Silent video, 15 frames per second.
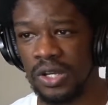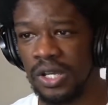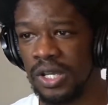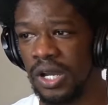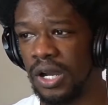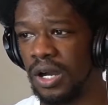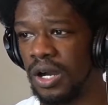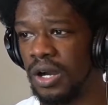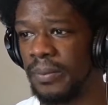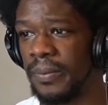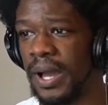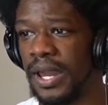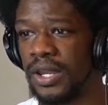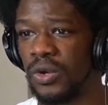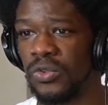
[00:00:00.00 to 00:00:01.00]

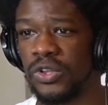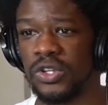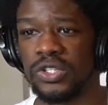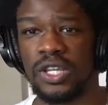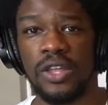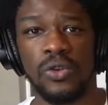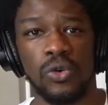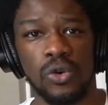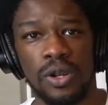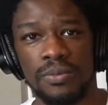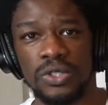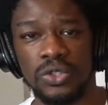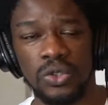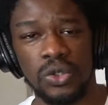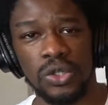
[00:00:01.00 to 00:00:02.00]
I know there's other Krump
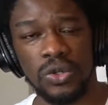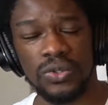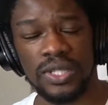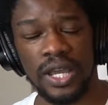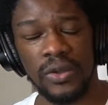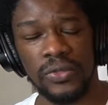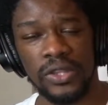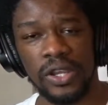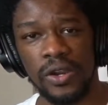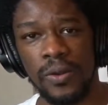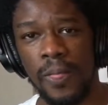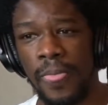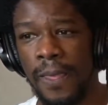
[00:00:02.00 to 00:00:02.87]
studios out there.